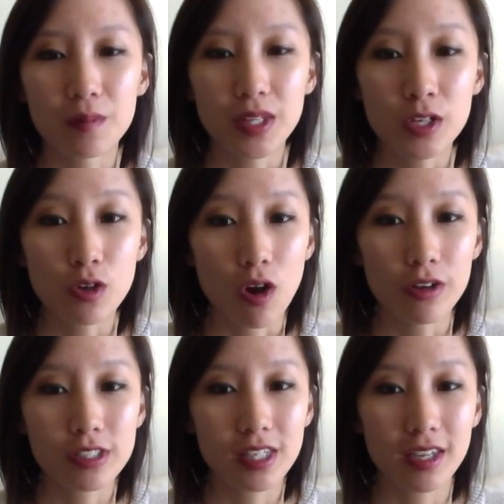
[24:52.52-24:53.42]
Then you call
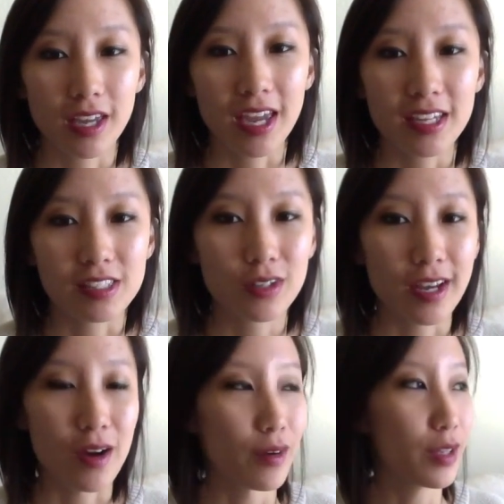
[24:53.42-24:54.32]
and you say, hey Sonia,
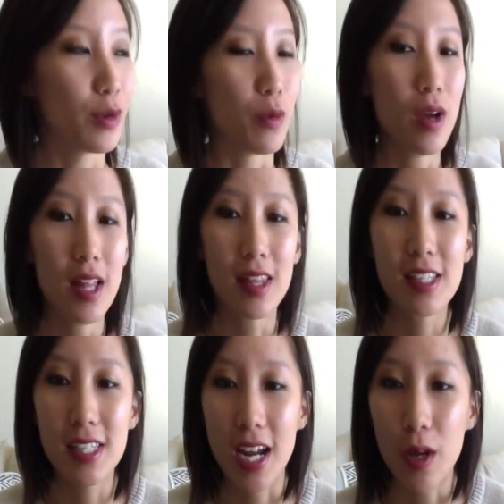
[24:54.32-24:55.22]
how are you?
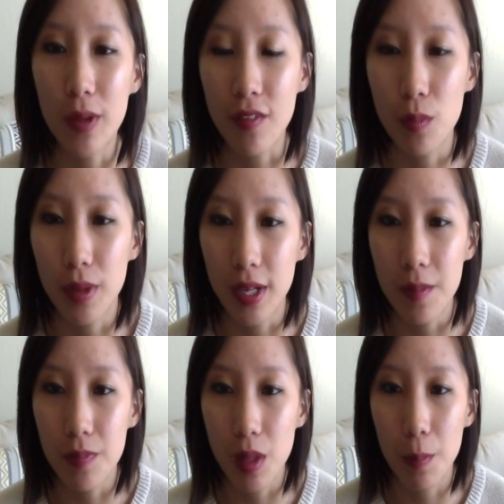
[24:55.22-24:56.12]
Listen, I only have a minute,
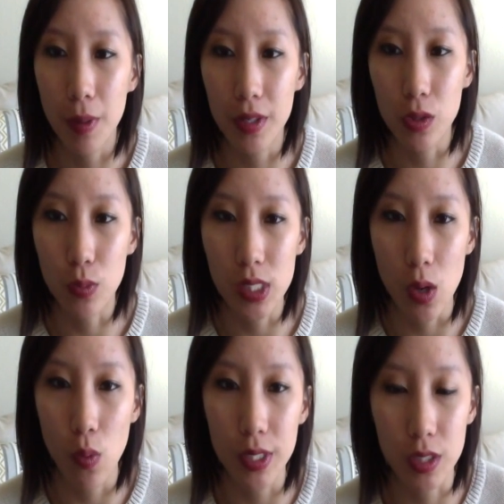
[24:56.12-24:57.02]
But the reason
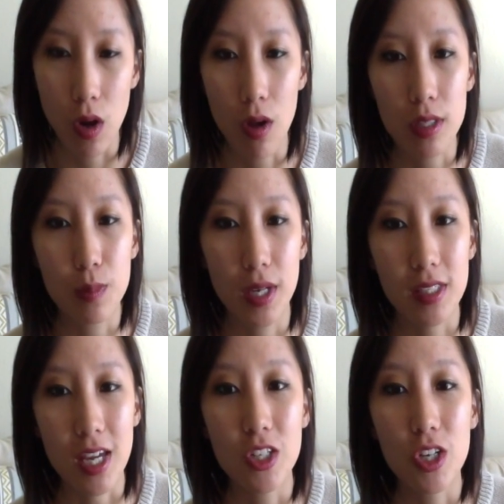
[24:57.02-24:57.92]
I wanted to call is because
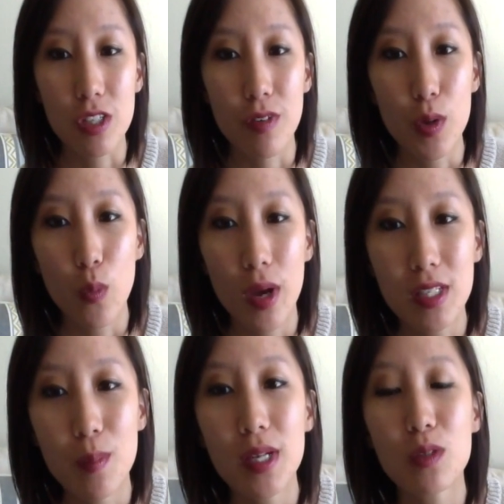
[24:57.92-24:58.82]
I just found a way
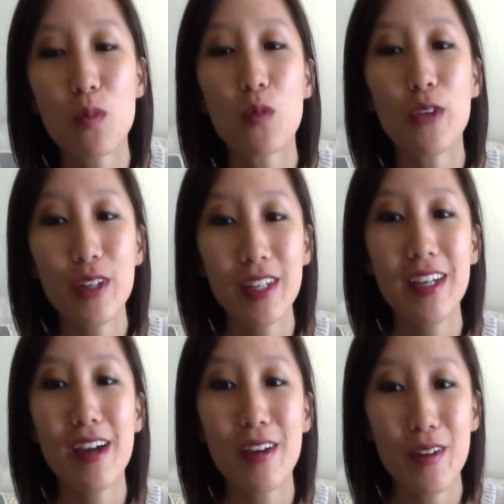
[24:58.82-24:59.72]
to make some
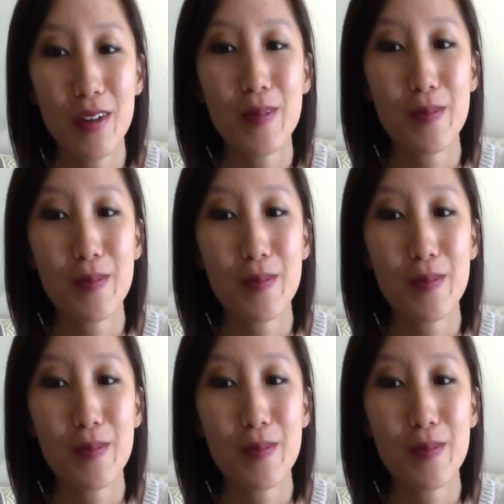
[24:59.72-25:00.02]
really good